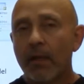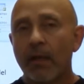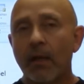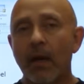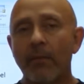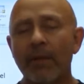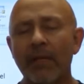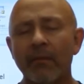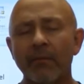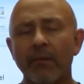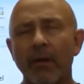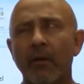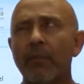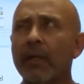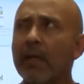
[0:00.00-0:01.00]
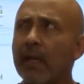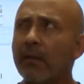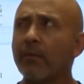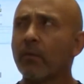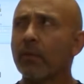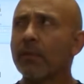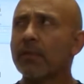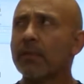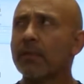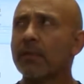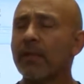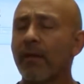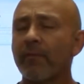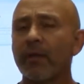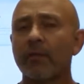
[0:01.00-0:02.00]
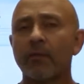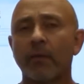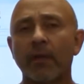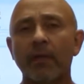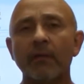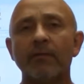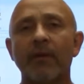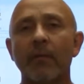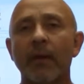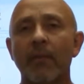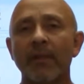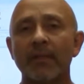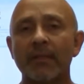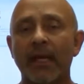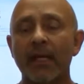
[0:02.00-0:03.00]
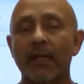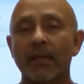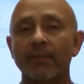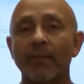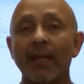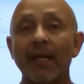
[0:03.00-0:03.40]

I believe it was 73, if I'm not mistaken,